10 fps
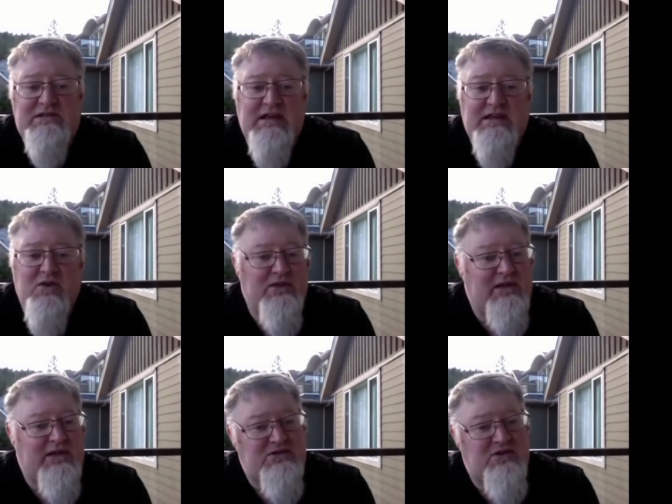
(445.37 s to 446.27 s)
and nor do
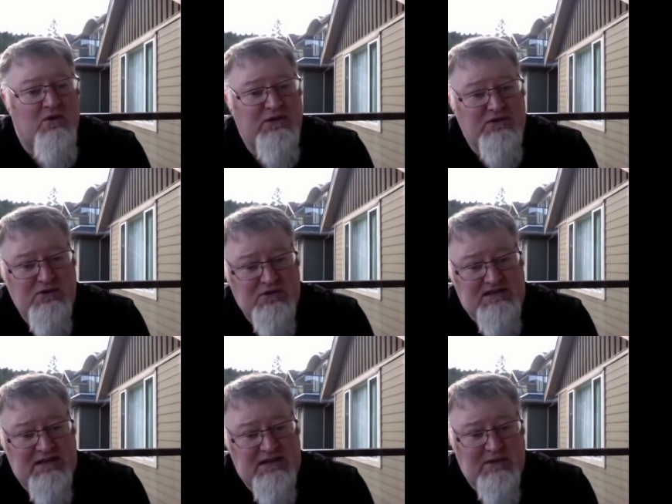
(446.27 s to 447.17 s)
they only do the
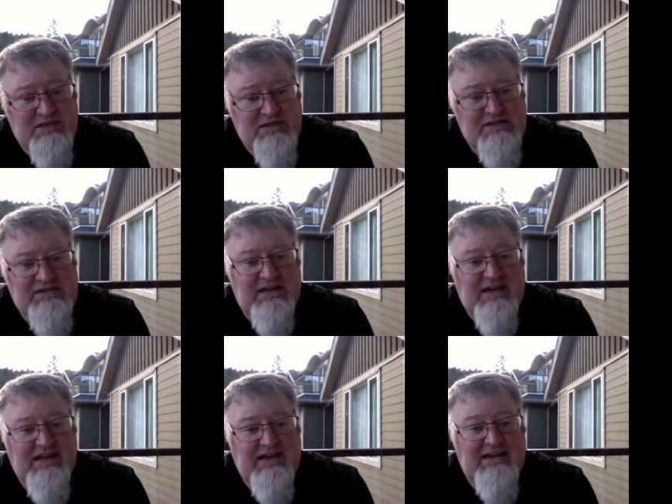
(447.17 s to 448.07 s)
same thing once.
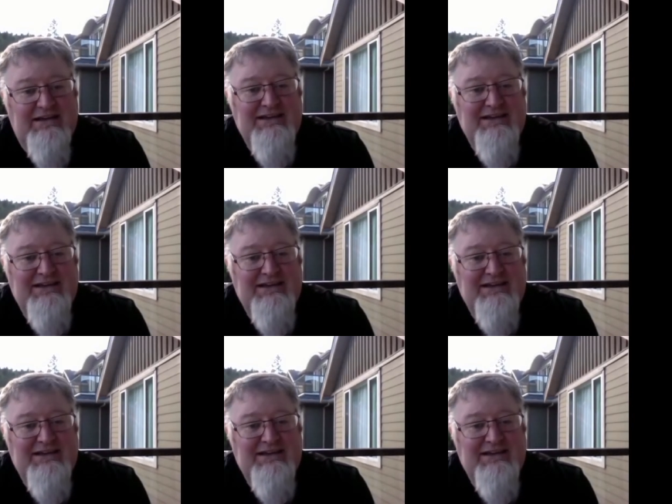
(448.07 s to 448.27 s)
They uh,